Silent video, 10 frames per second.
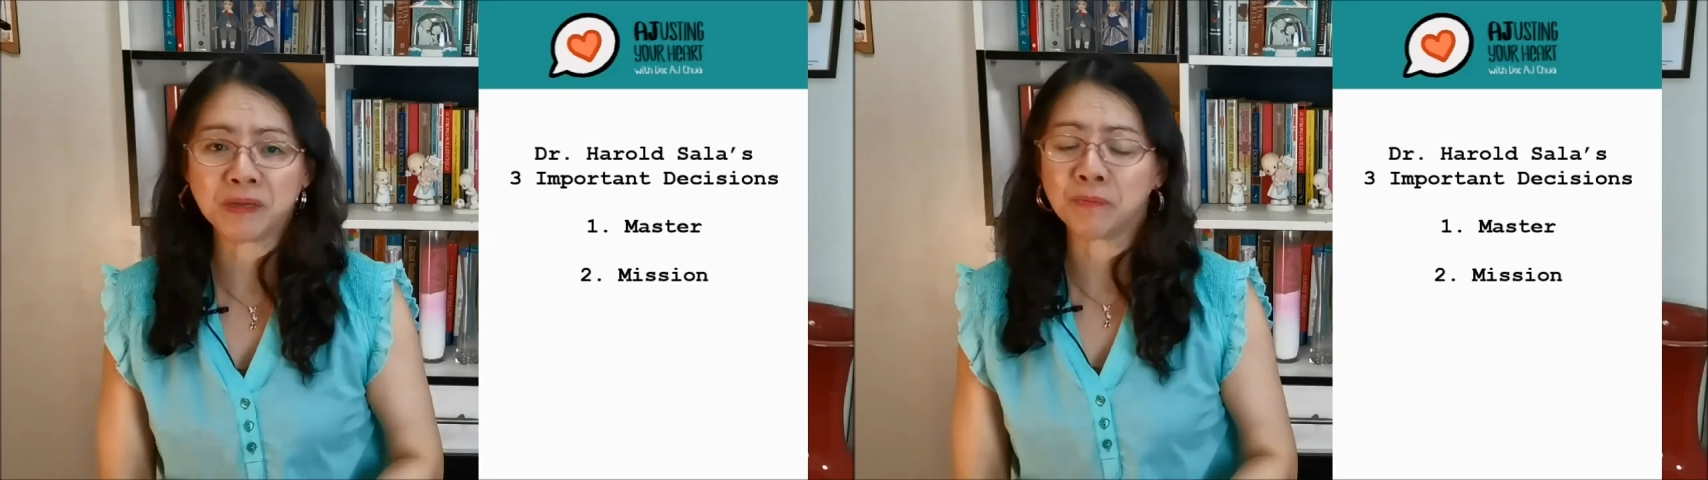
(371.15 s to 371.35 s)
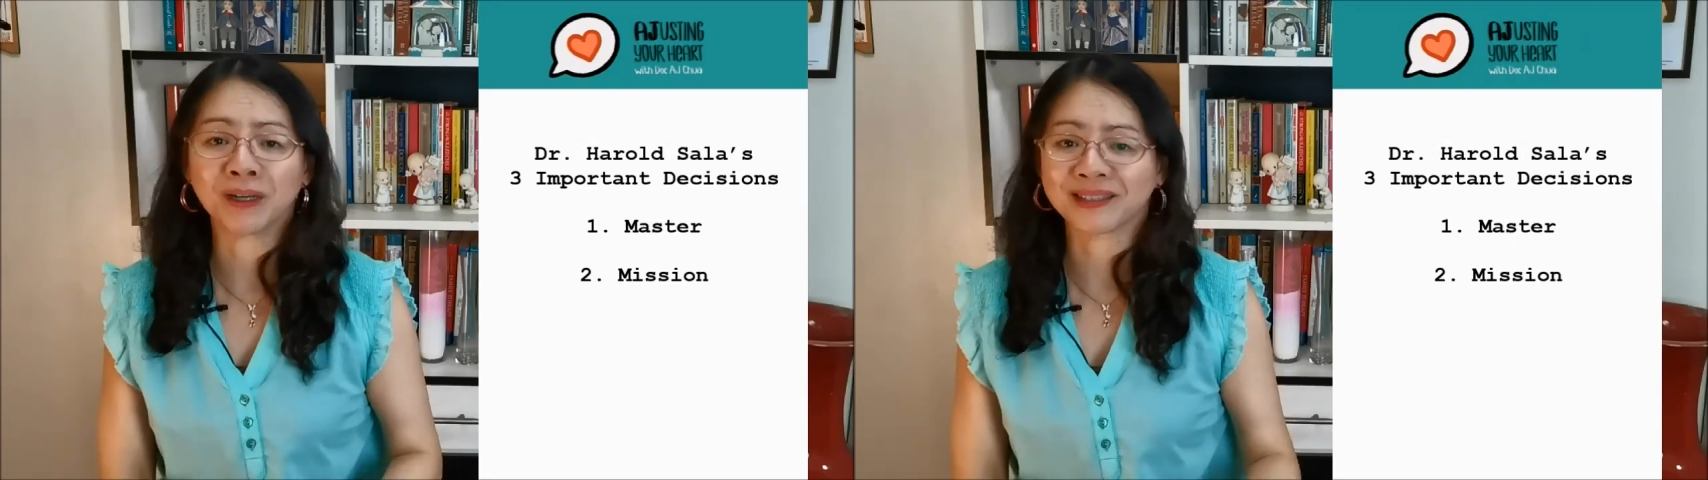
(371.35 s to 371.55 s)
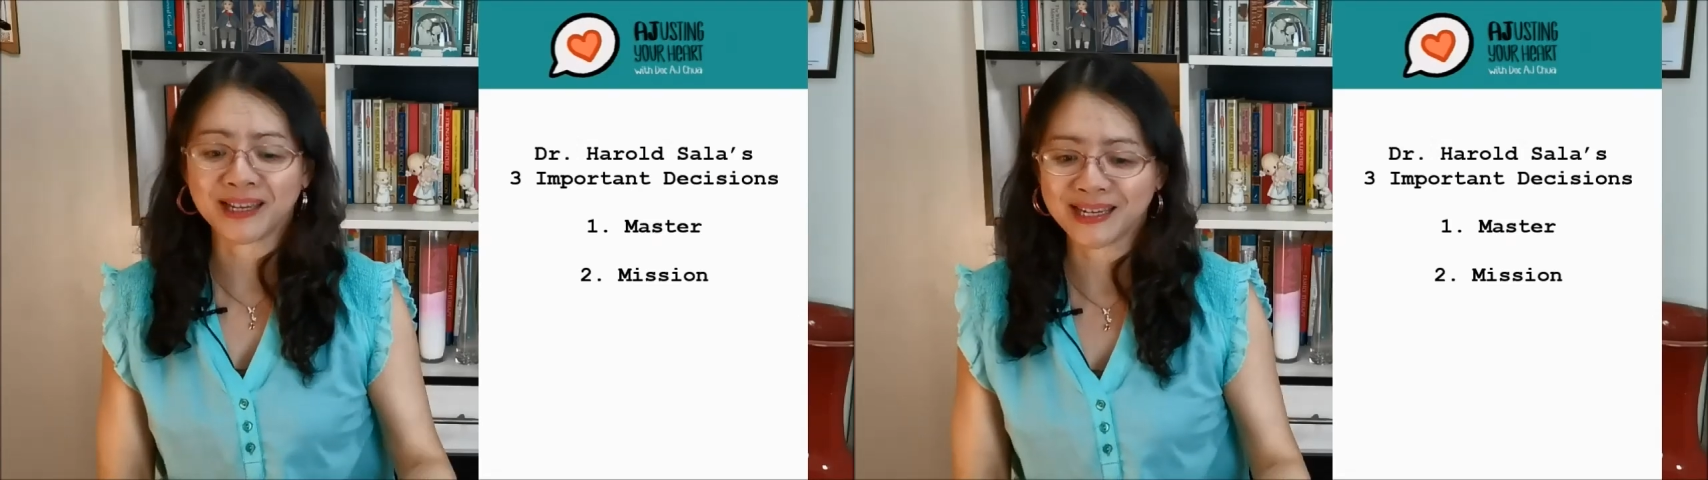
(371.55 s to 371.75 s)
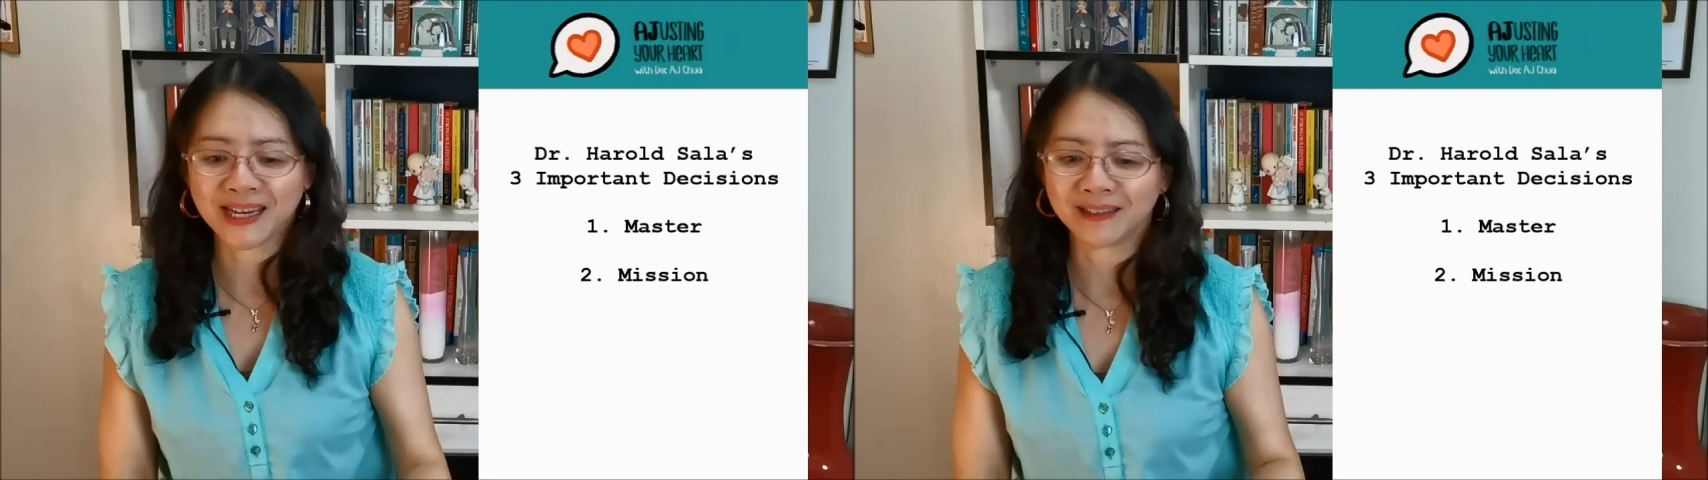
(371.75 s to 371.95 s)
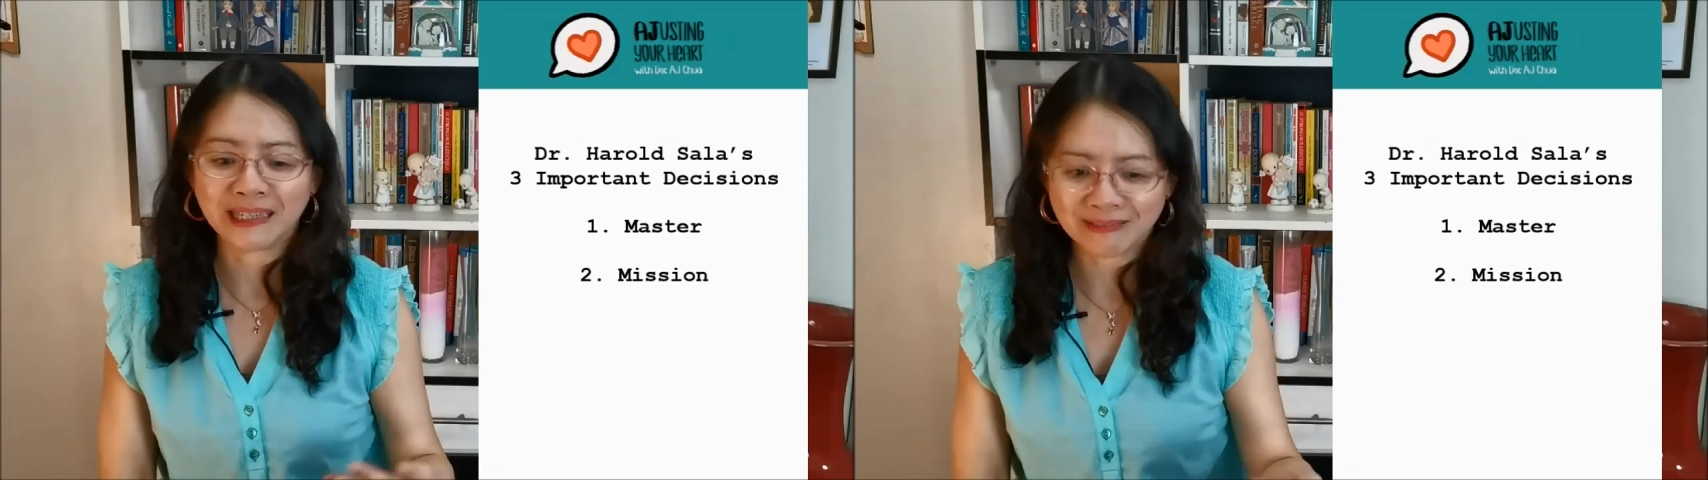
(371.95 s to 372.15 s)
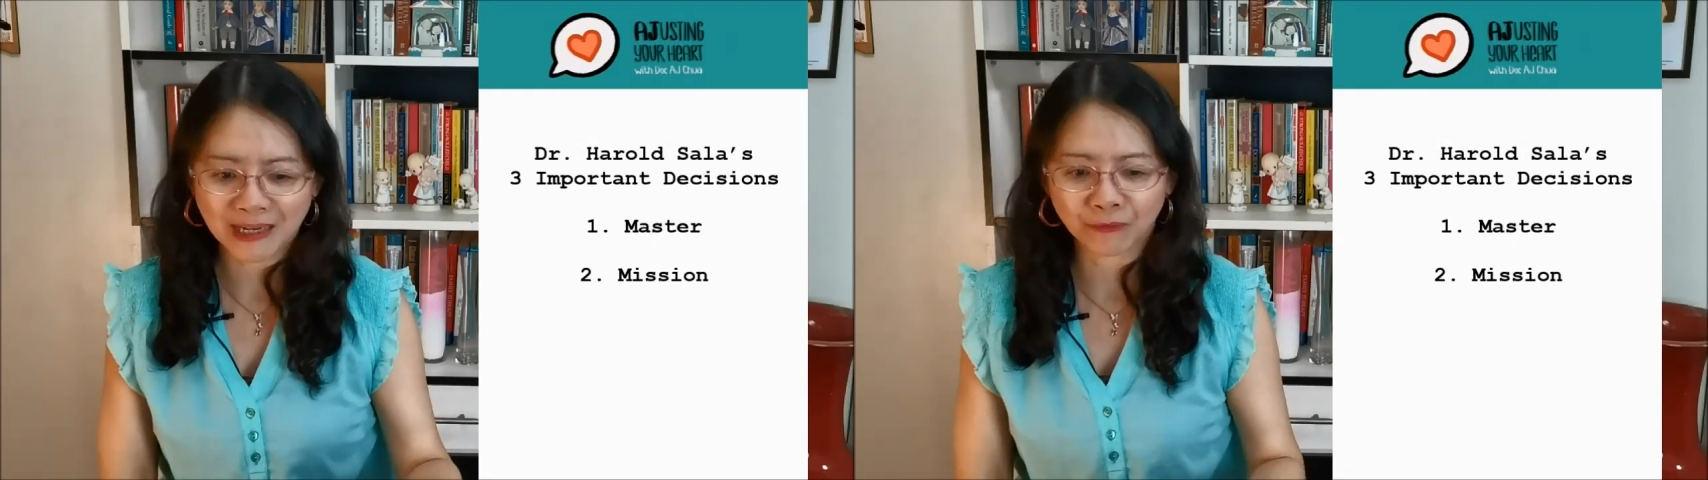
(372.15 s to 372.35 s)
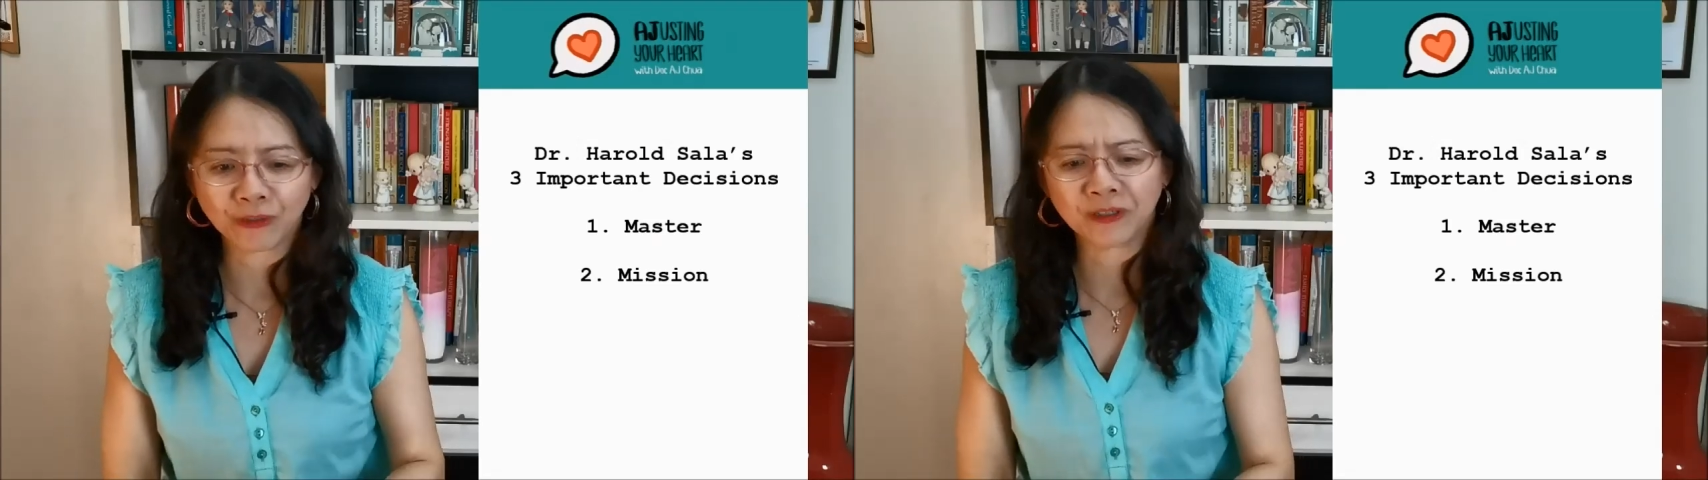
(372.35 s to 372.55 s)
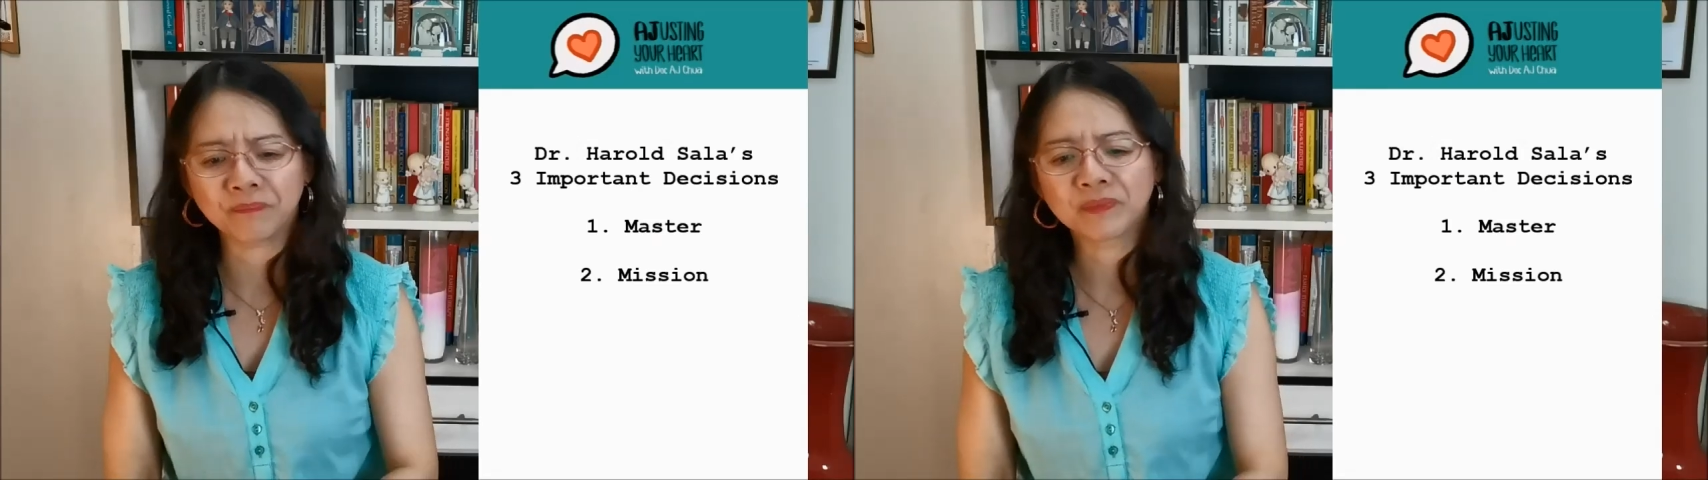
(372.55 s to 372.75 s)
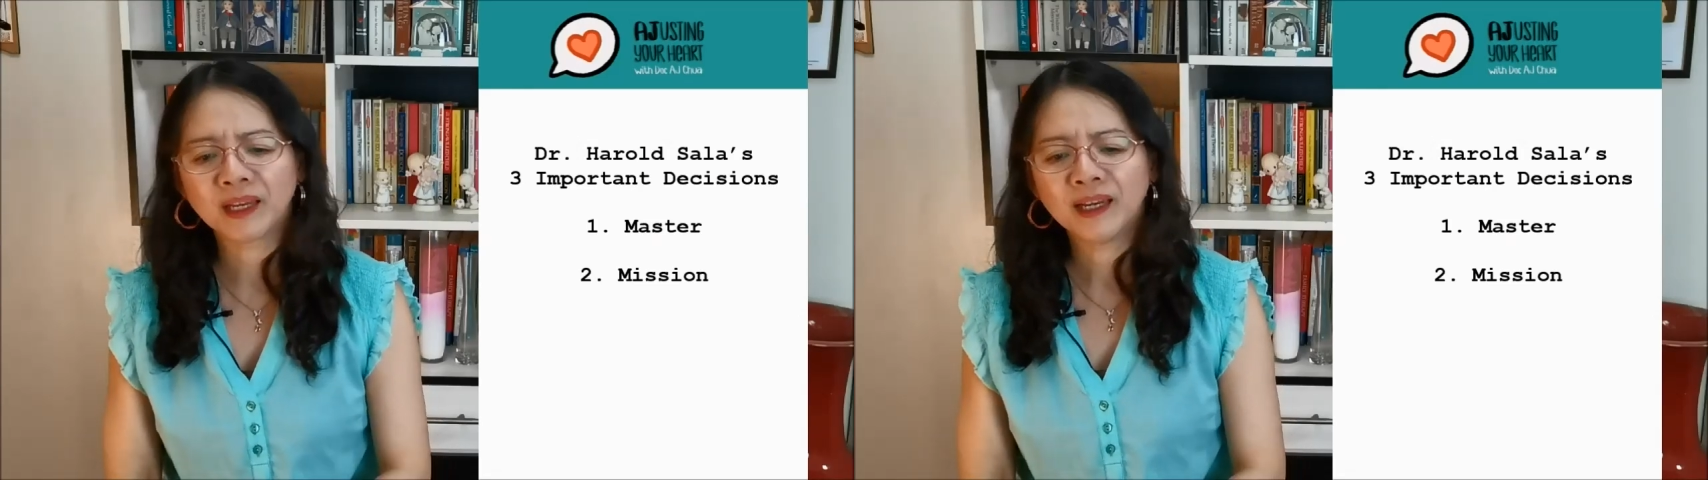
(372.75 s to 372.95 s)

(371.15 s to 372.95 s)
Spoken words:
people as I can in that field.